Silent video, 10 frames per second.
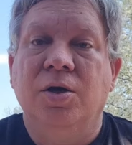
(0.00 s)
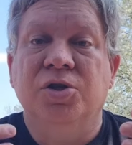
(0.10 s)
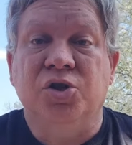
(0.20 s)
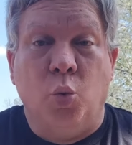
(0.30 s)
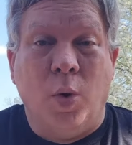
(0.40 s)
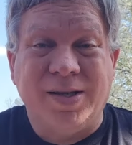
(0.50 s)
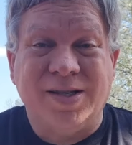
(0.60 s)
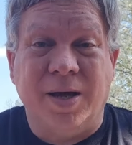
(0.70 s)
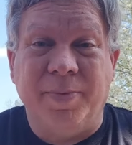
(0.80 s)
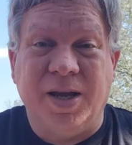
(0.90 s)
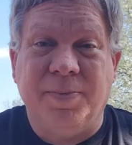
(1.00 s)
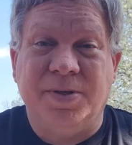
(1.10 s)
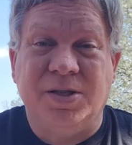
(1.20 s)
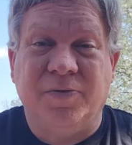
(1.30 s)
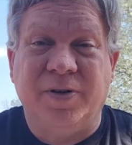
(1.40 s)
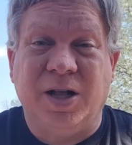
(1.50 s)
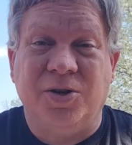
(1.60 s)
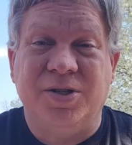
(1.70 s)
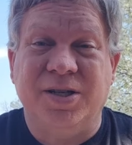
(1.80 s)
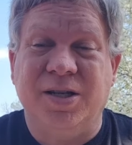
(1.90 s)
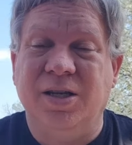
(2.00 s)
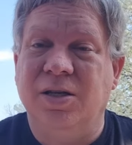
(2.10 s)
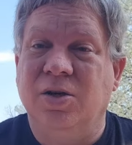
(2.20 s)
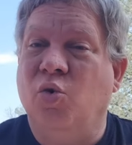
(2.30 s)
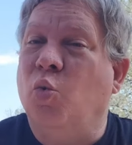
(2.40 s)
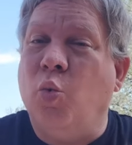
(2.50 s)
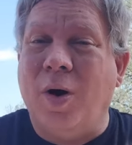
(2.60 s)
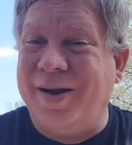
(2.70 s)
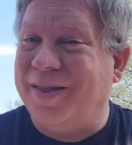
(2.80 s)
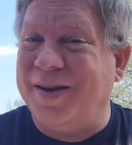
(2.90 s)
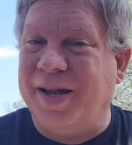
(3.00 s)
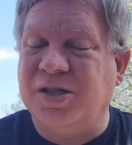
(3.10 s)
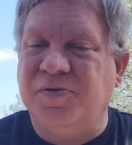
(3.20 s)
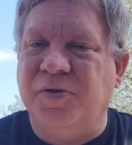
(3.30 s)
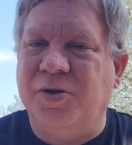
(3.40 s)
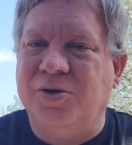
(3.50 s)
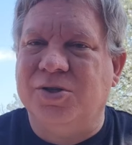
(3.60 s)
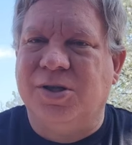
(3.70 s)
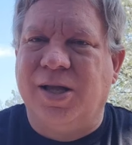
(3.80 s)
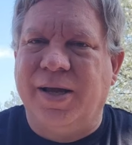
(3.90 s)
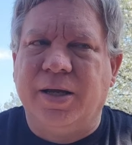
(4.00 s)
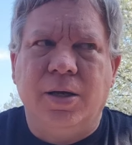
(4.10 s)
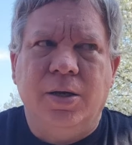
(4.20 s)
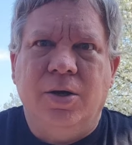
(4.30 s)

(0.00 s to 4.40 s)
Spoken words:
So what's coming up at Silver Dollar City? What do the next few years look like?